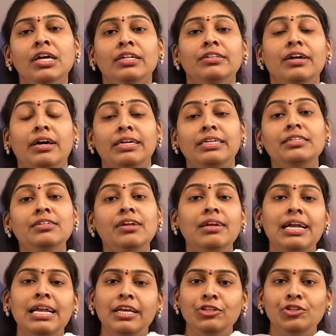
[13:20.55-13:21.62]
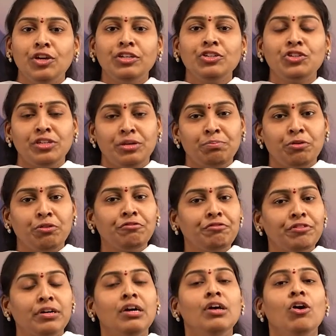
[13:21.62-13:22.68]
the interrelationship
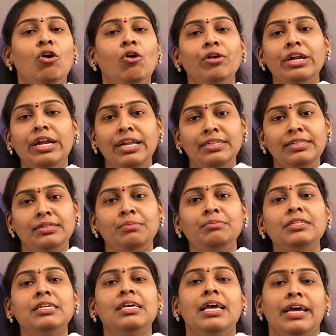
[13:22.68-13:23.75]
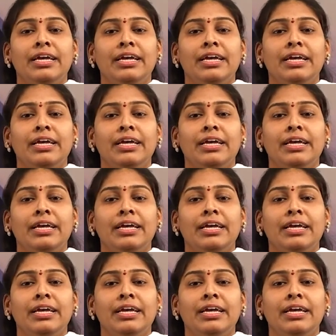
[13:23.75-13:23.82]
of organisms,